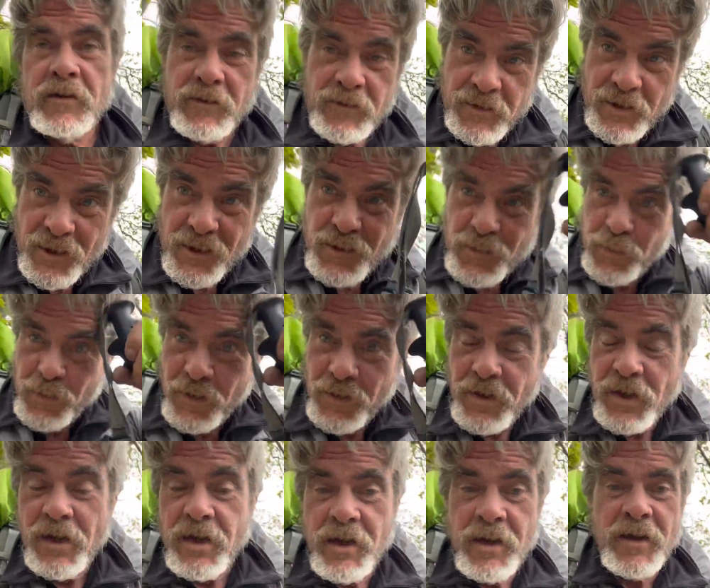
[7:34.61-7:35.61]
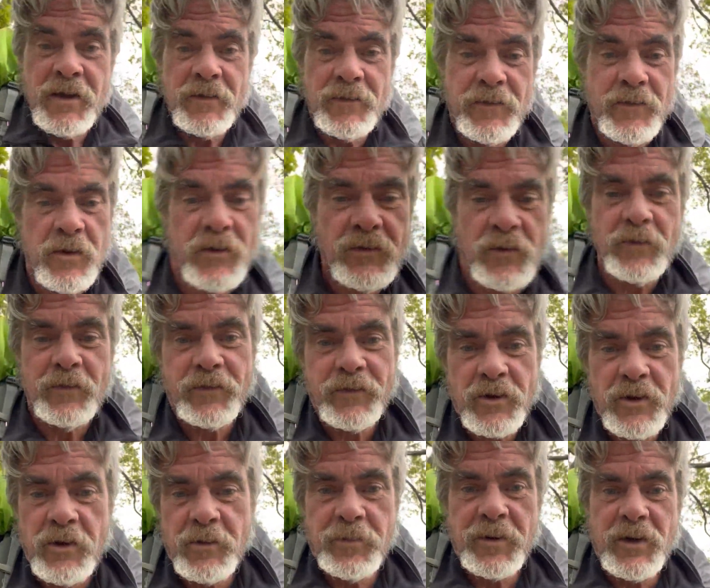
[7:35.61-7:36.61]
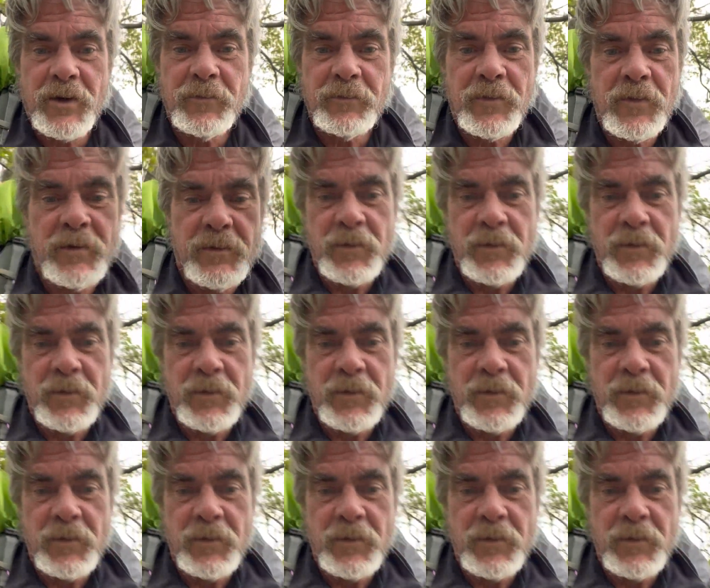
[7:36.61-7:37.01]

touch wood. So I sort of forgot about them